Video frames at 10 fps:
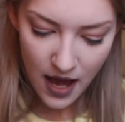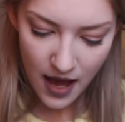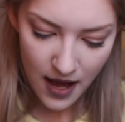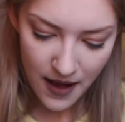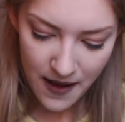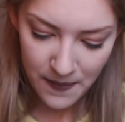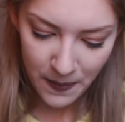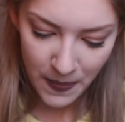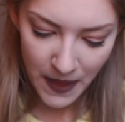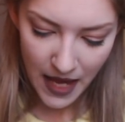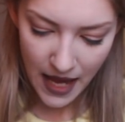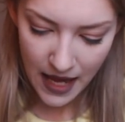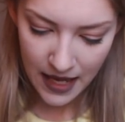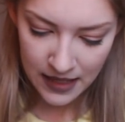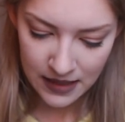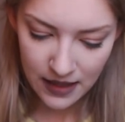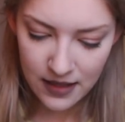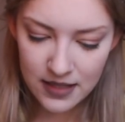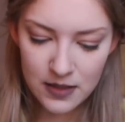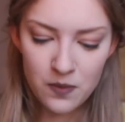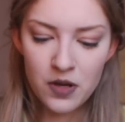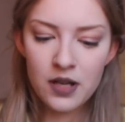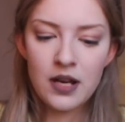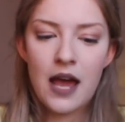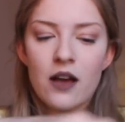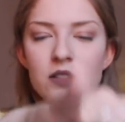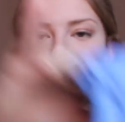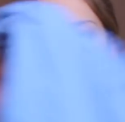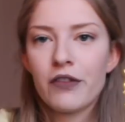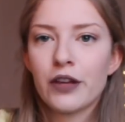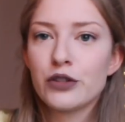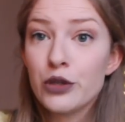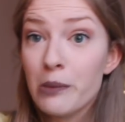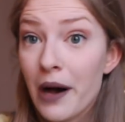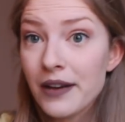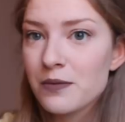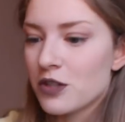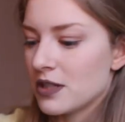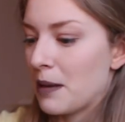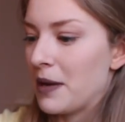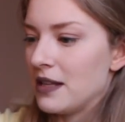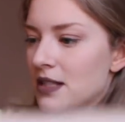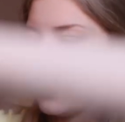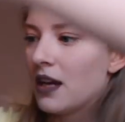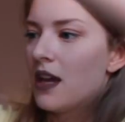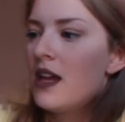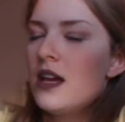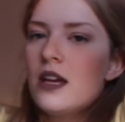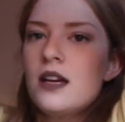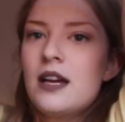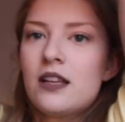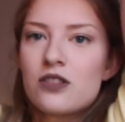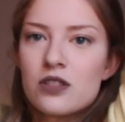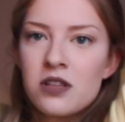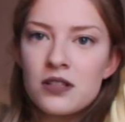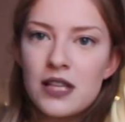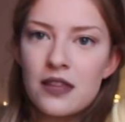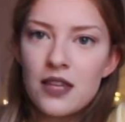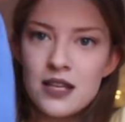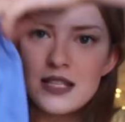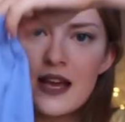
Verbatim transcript: And this one I also got for like $2, which is amazing. It just looks like this.